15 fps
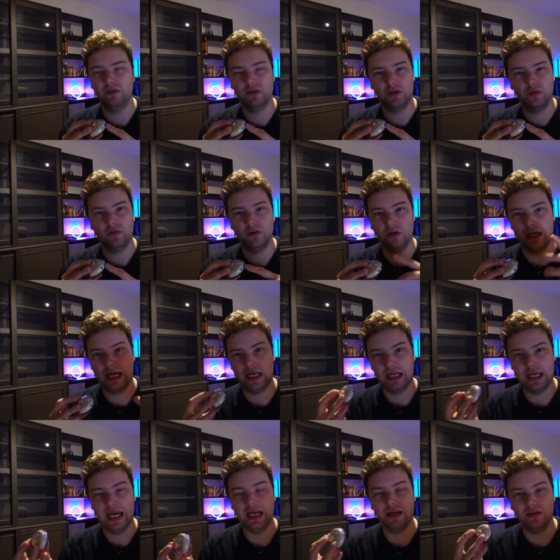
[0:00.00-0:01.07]
so you
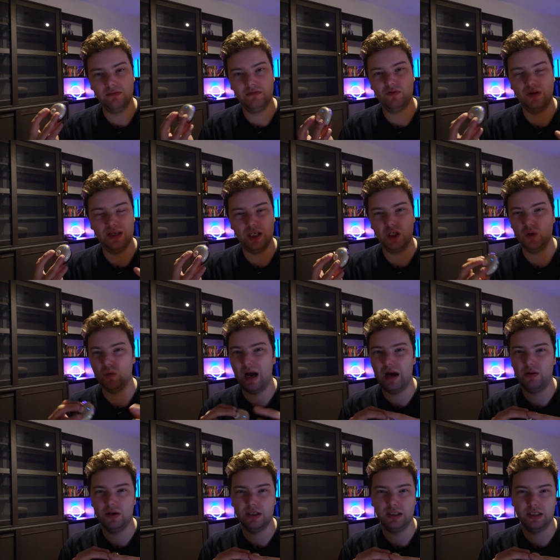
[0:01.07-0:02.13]
can get a twenty-two
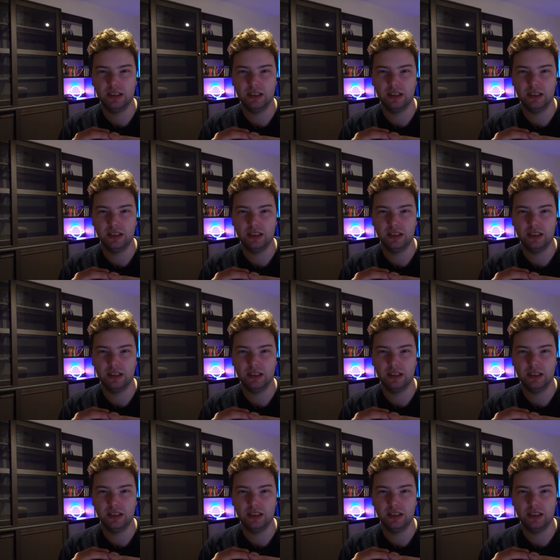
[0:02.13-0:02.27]
hours